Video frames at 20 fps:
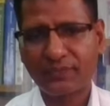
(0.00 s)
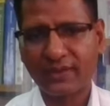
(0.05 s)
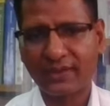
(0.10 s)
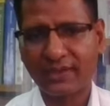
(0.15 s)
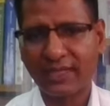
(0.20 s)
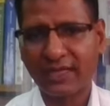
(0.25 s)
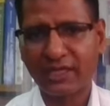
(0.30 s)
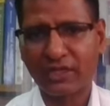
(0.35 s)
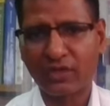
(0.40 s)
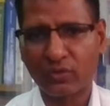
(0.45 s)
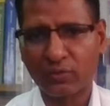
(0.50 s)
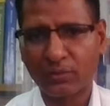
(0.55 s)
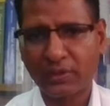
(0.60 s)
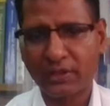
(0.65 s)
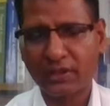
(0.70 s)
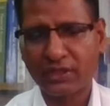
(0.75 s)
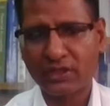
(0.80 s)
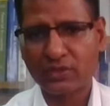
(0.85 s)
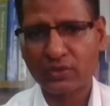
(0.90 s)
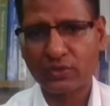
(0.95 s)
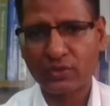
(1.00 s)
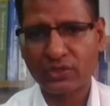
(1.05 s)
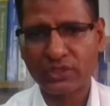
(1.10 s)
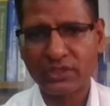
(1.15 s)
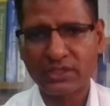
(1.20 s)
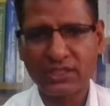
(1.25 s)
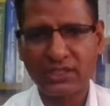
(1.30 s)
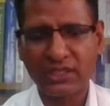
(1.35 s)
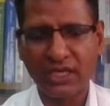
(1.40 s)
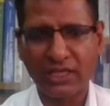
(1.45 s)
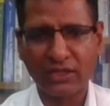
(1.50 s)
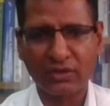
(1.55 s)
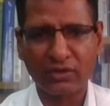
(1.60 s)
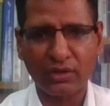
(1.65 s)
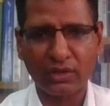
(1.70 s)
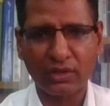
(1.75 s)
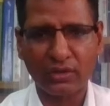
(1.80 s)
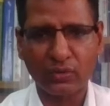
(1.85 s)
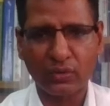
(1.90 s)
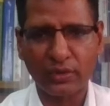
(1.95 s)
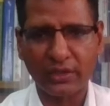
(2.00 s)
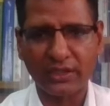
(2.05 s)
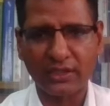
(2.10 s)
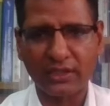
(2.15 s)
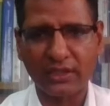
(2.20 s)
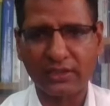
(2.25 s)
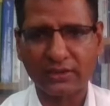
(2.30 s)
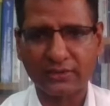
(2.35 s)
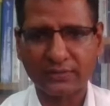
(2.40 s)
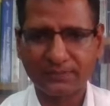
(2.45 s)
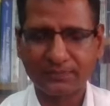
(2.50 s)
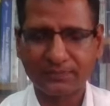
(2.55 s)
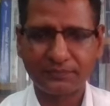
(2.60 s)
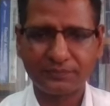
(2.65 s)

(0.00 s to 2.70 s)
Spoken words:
then human resources cannot do anything.